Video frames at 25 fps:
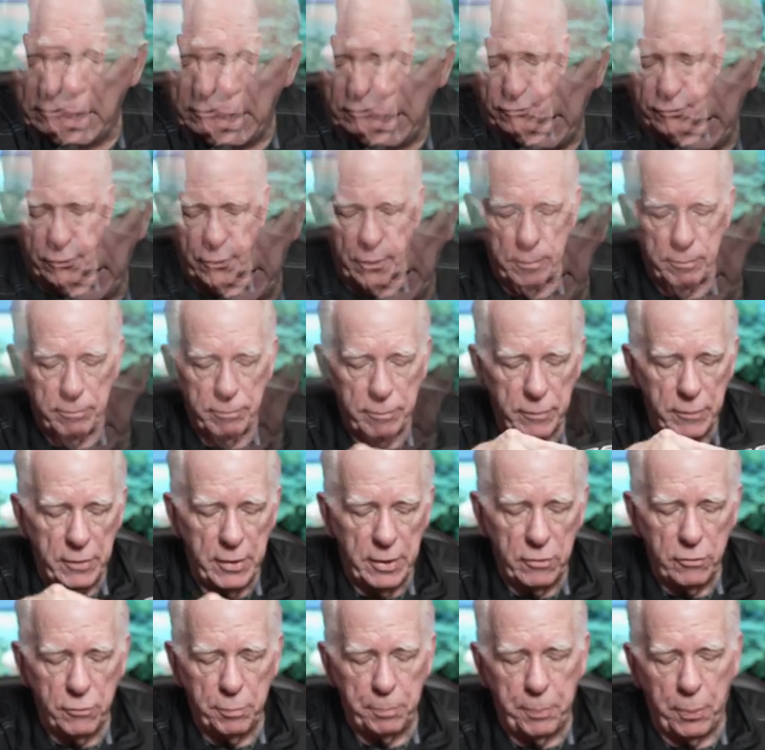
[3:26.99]
From
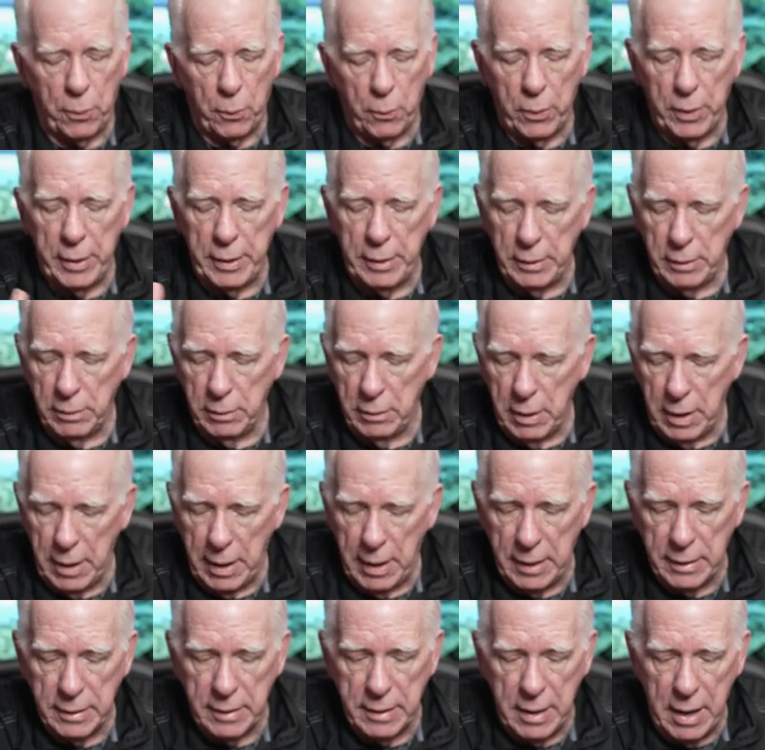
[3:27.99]
this point,
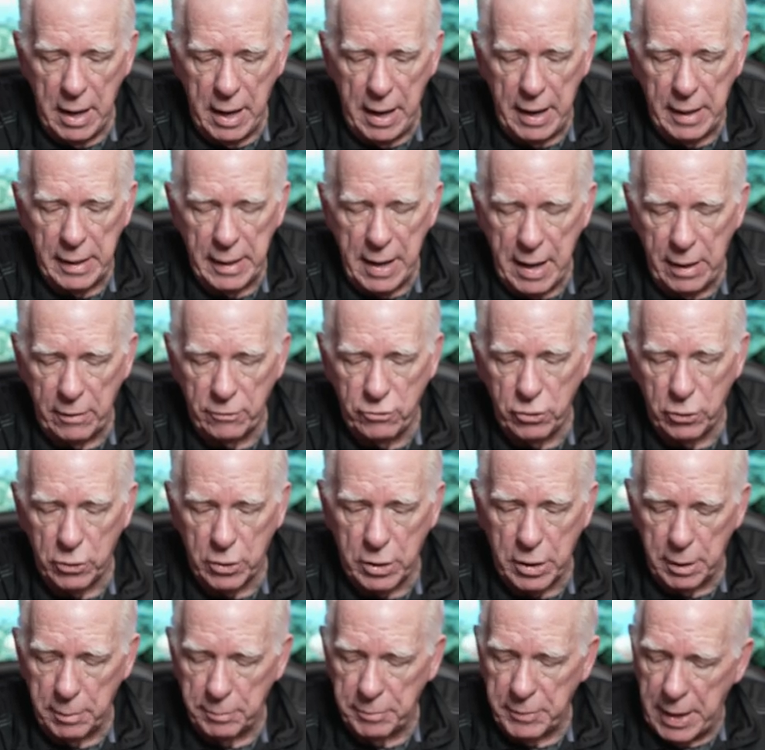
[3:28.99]
and, and as you
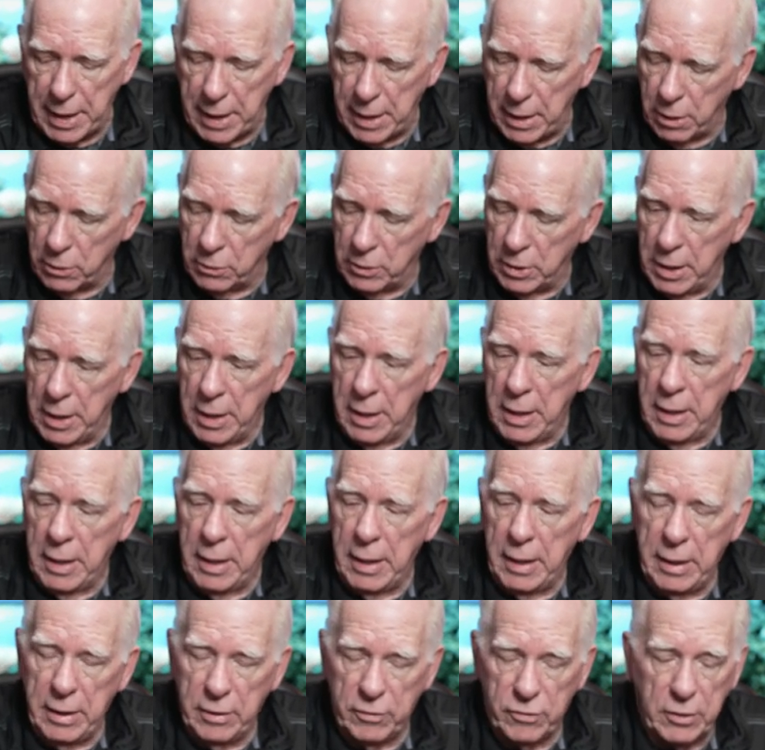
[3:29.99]
come down,
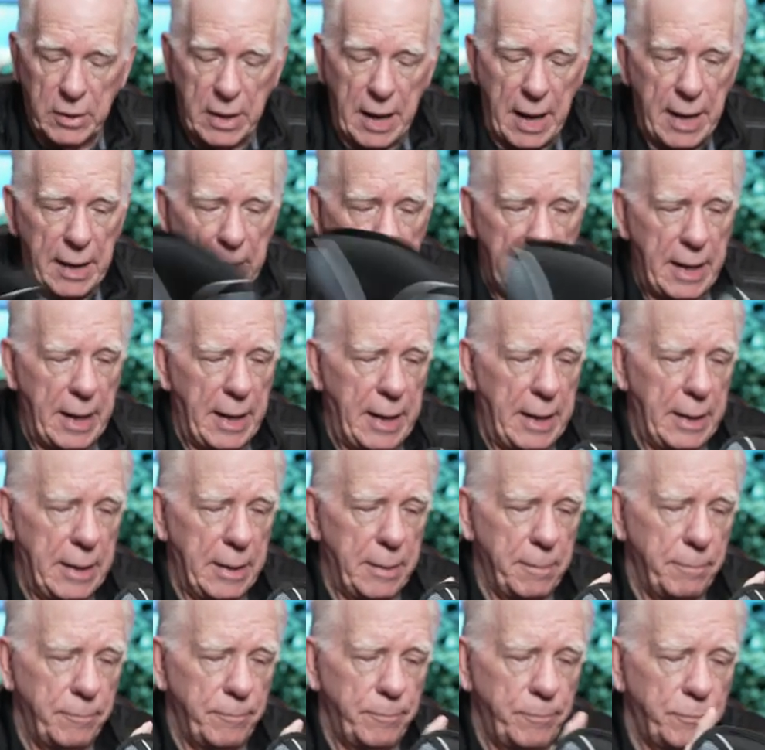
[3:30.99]
it's got
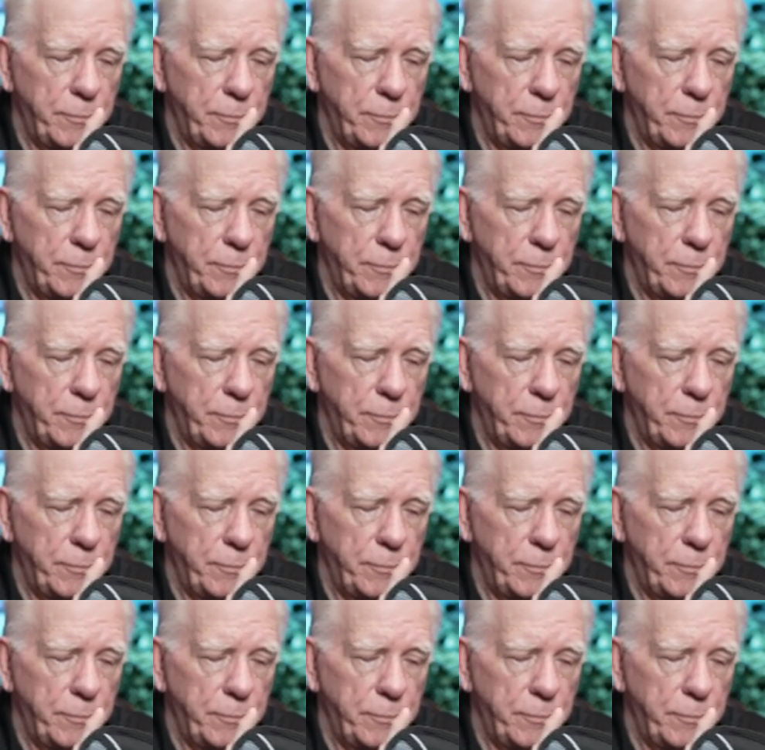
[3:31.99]
a,